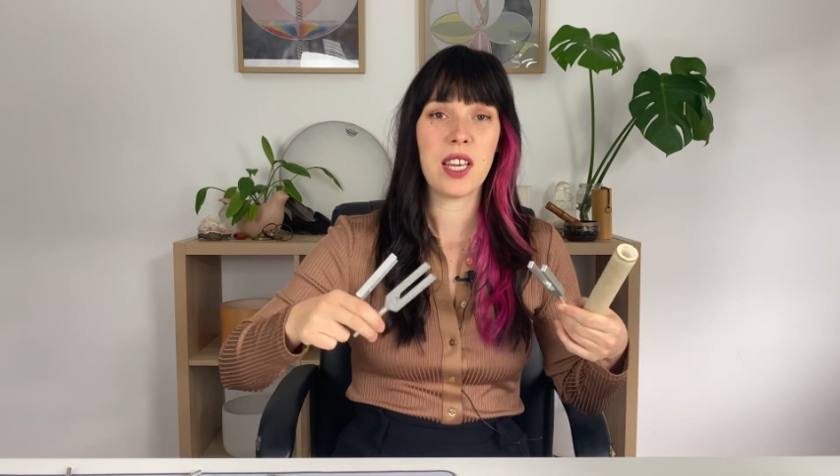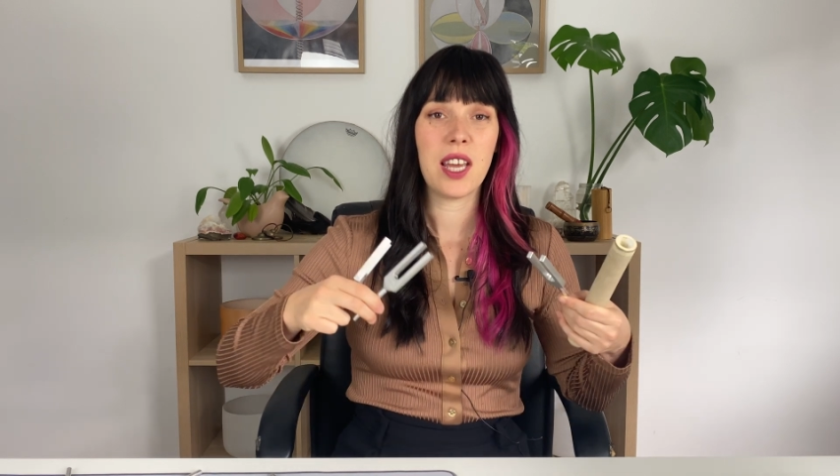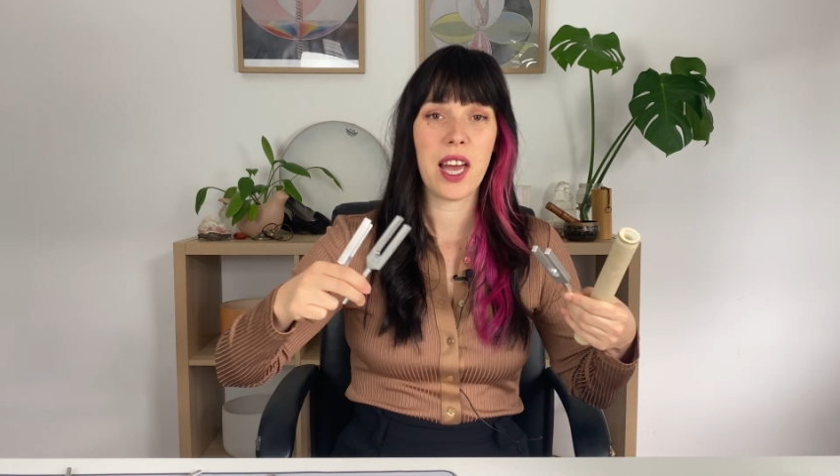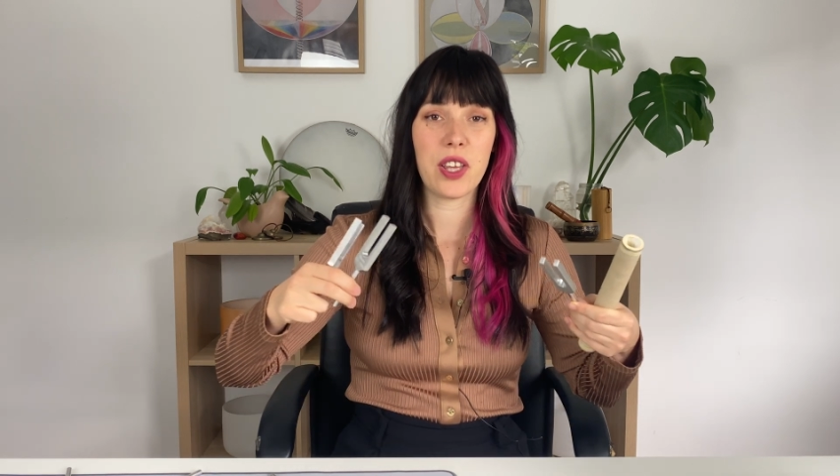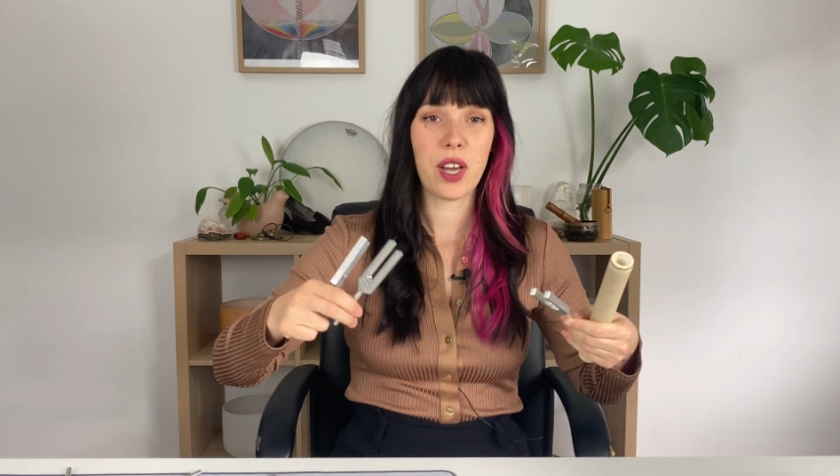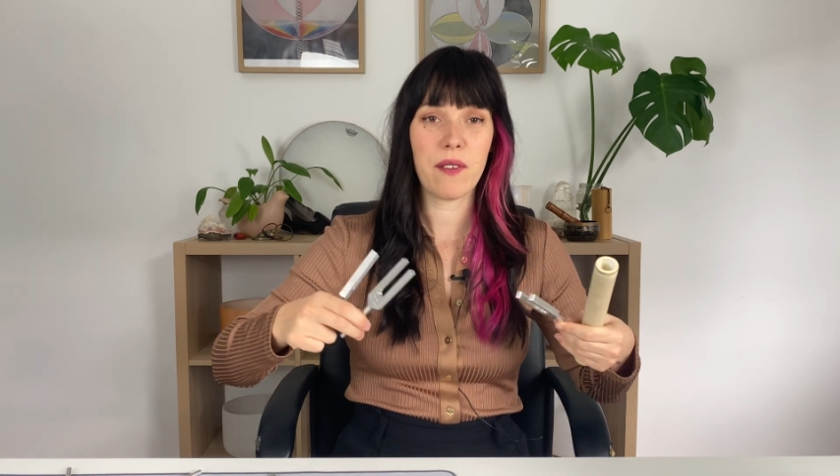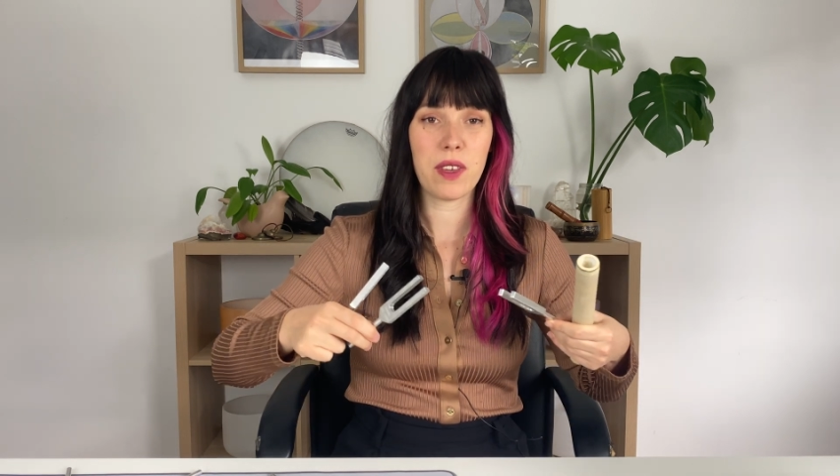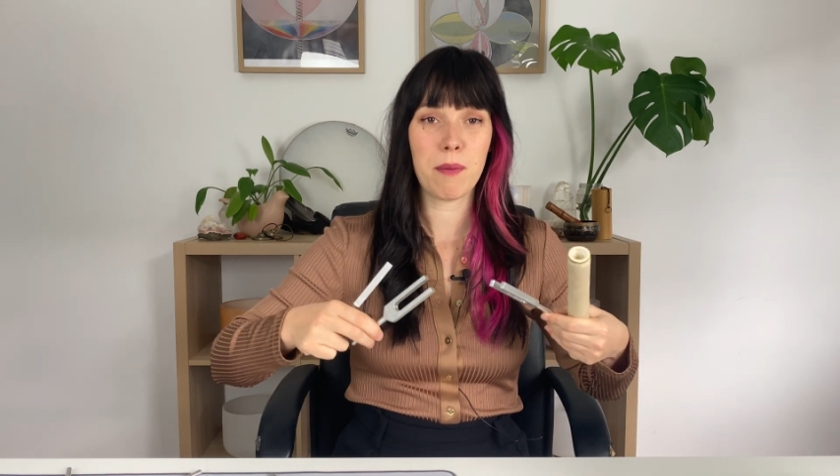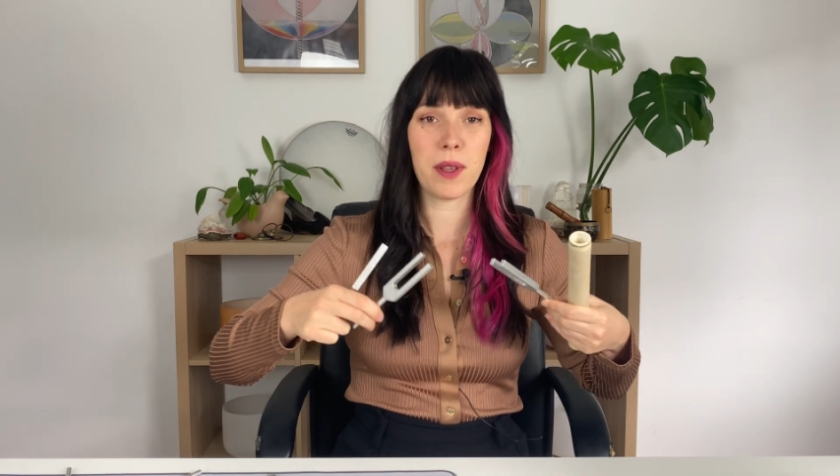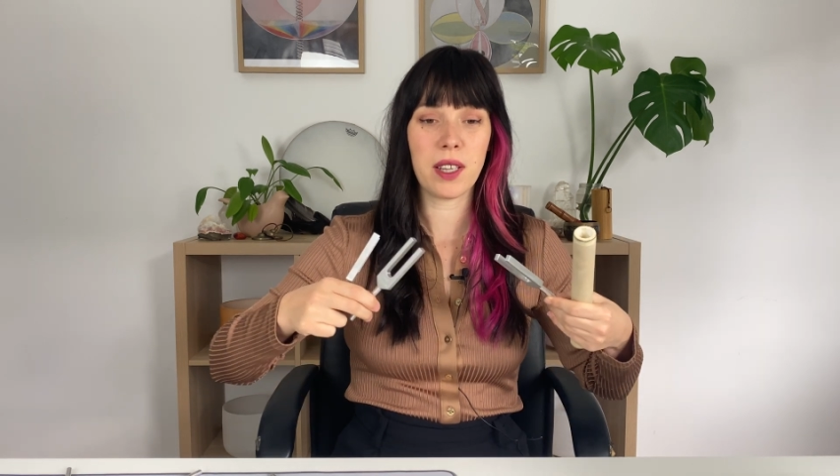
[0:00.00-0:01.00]
and you have the
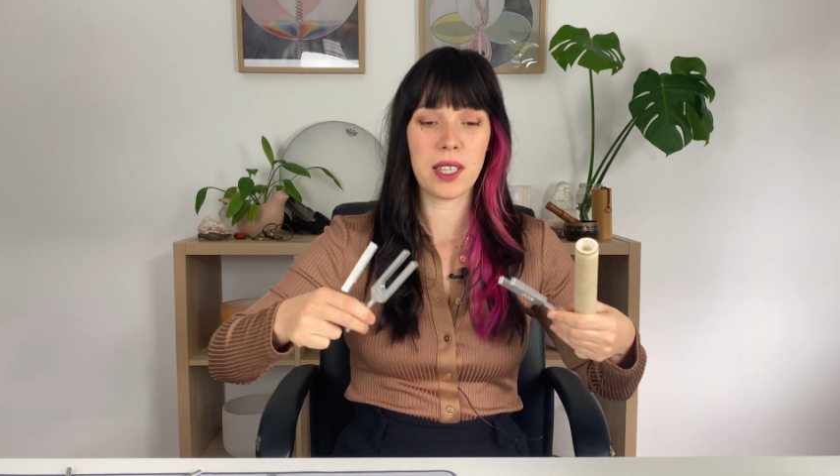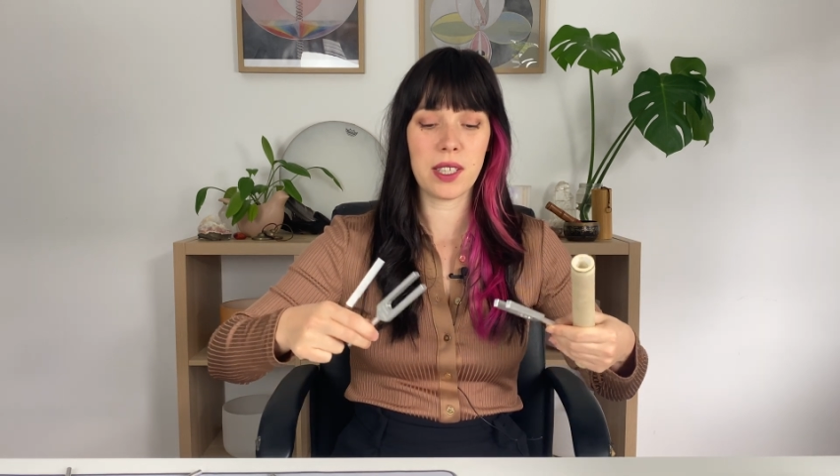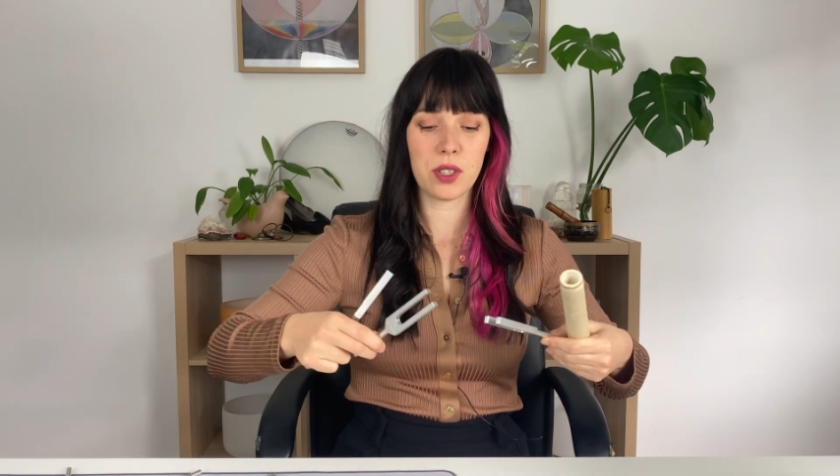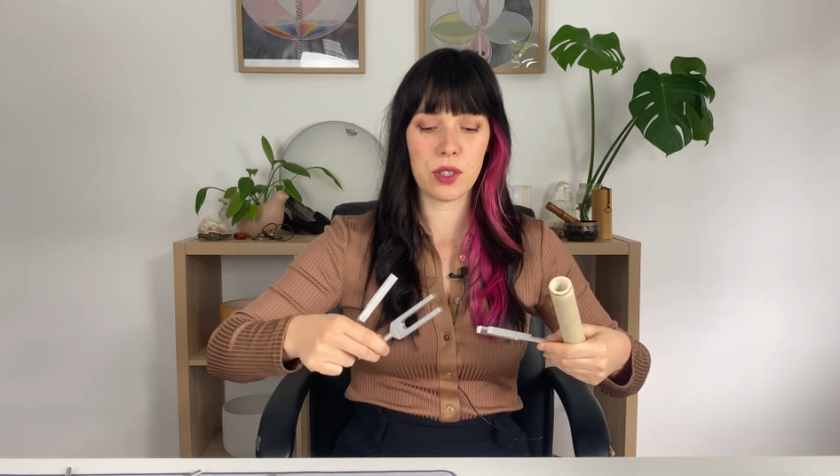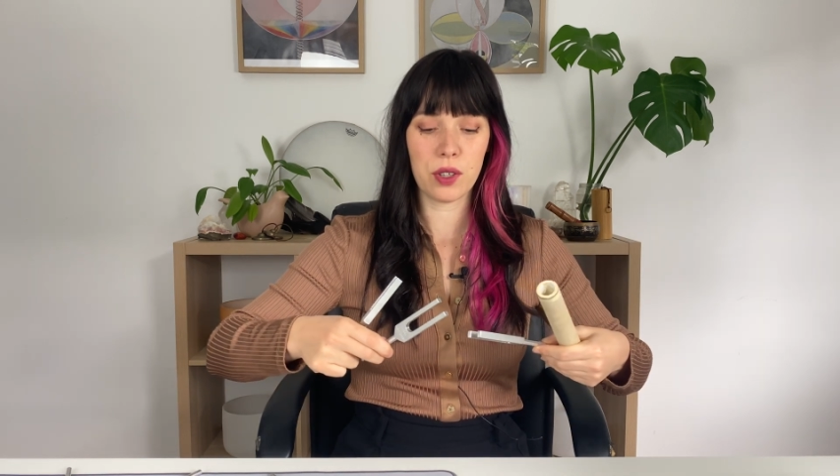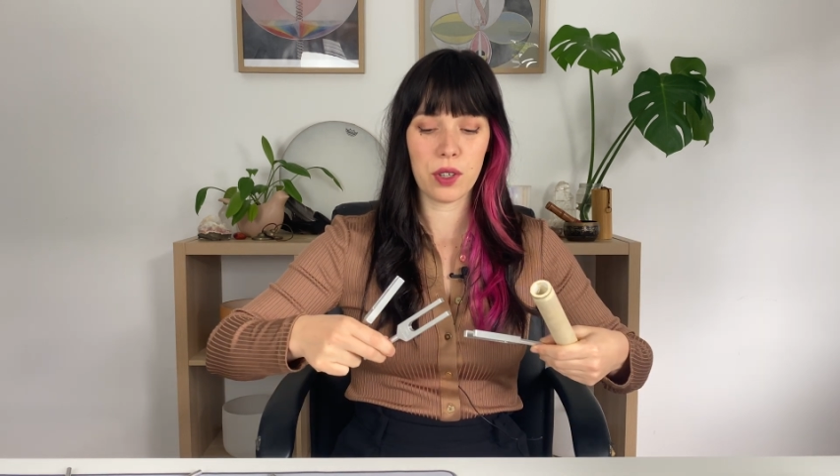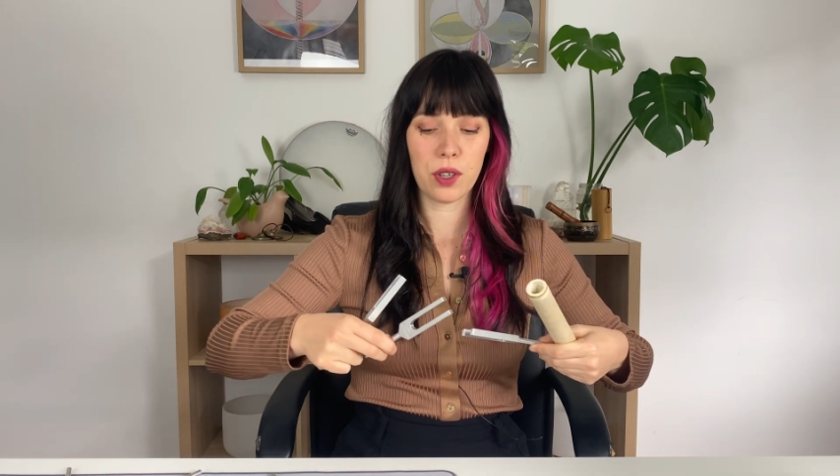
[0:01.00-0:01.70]
ability to